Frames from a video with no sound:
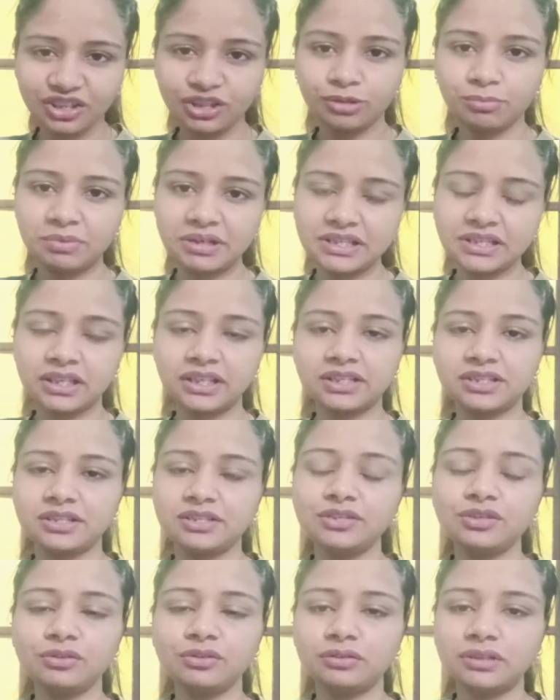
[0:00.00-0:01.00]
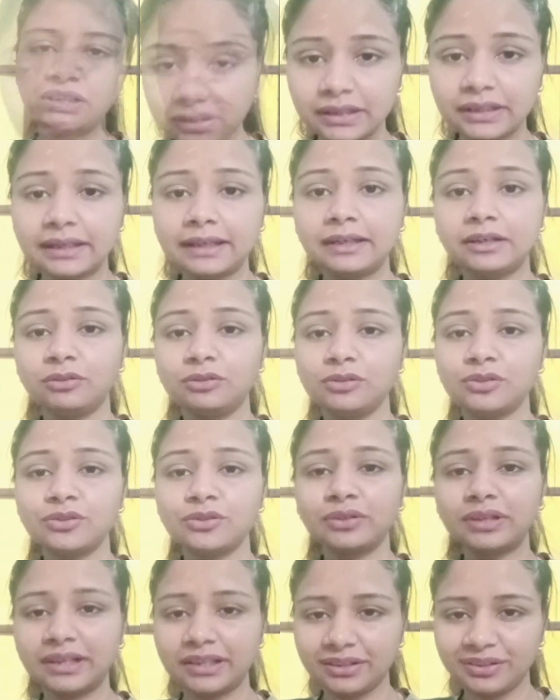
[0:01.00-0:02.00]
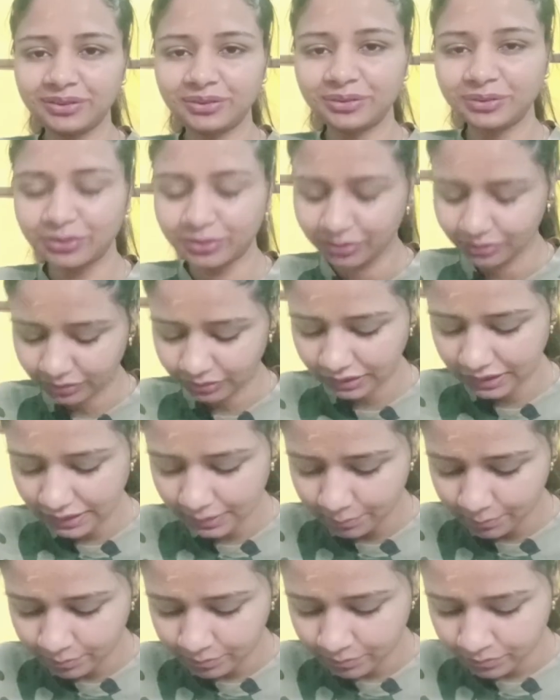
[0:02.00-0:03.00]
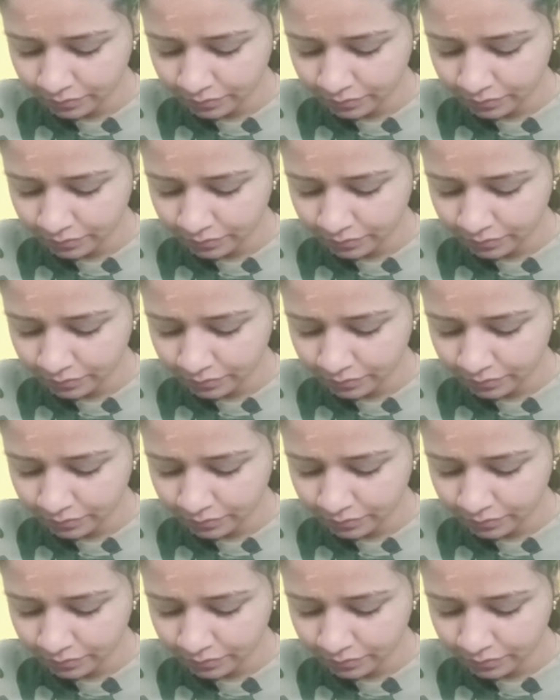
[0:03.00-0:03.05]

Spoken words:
comment section so other can also get to know, okay?